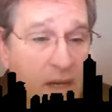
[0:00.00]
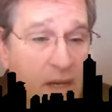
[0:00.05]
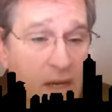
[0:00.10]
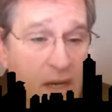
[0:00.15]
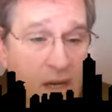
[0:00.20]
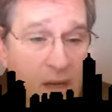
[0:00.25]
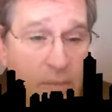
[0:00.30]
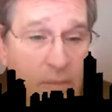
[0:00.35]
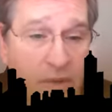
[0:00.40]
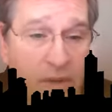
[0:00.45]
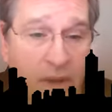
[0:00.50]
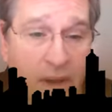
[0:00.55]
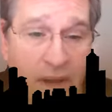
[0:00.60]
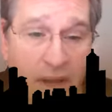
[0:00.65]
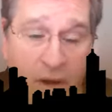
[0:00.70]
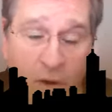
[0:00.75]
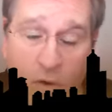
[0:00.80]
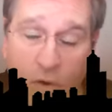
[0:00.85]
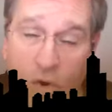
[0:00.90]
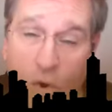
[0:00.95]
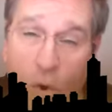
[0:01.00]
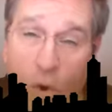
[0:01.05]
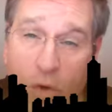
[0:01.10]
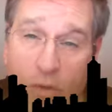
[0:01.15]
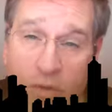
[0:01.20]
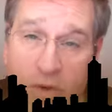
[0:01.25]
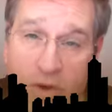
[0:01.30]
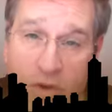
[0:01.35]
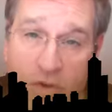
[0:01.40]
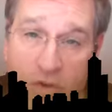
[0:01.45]
I don't go
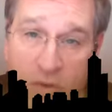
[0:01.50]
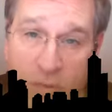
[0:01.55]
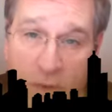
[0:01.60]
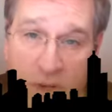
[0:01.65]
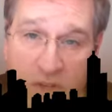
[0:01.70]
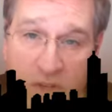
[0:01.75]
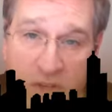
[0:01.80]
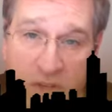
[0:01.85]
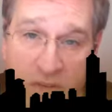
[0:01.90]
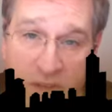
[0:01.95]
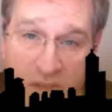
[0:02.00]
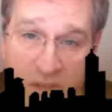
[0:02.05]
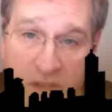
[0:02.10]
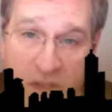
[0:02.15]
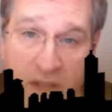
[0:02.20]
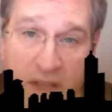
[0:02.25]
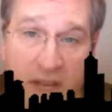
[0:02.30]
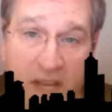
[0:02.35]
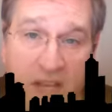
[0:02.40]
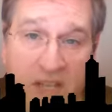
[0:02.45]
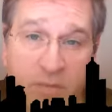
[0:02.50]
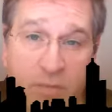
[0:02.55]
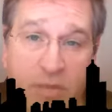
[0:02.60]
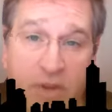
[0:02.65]
over it too much in this class,